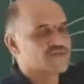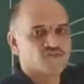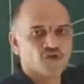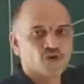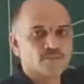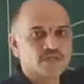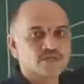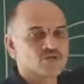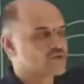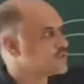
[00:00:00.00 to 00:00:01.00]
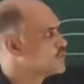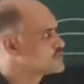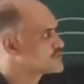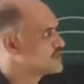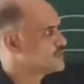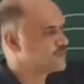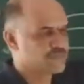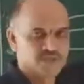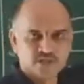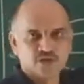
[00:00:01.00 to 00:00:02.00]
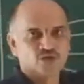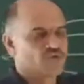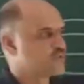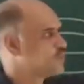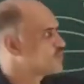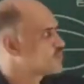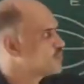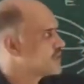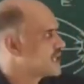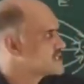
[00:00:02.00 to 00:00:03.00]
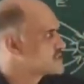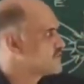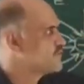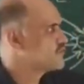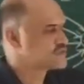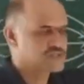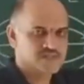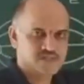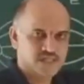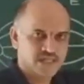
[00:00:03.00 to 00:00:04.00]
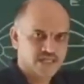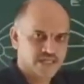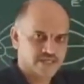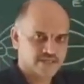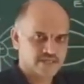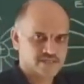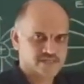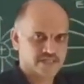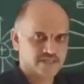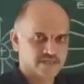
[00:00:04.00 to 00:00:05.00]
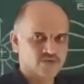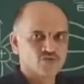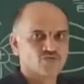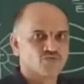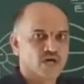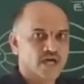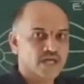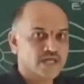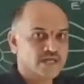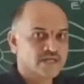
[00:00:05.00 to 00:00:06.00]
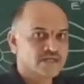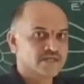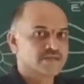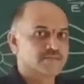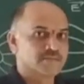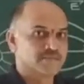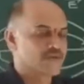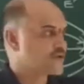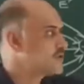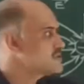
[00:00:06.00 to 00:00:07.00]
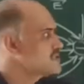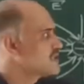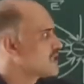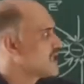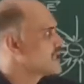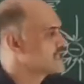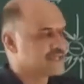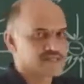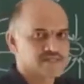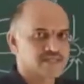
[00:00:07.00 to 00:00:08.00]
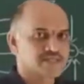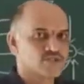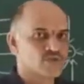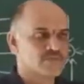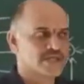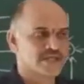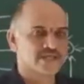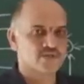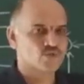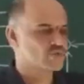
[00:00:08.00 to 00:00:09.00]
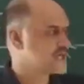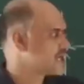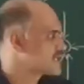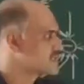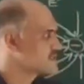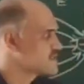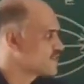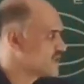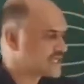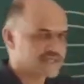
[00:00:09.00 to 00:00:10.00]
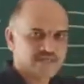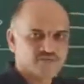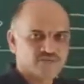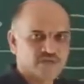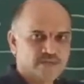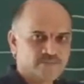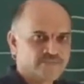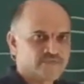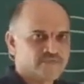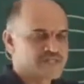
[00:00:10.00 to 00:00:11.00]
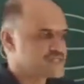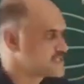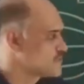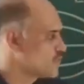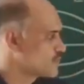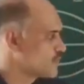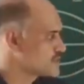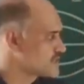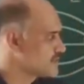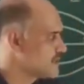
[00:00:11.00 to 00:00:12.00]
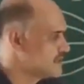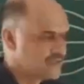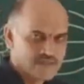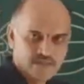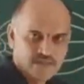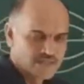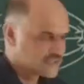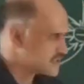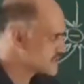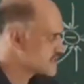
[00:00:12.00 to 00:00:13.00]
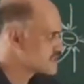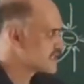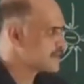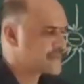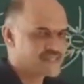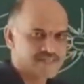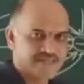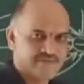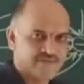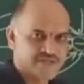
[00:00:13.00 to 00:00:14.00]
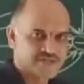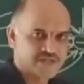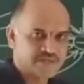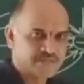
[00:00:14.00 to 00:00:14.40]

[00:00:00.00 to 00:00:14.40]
form closed loop. No two lines of forces intersect. Why? Because at intersection you will be getting two directions of electric field, which is not possible. This is same as the definition.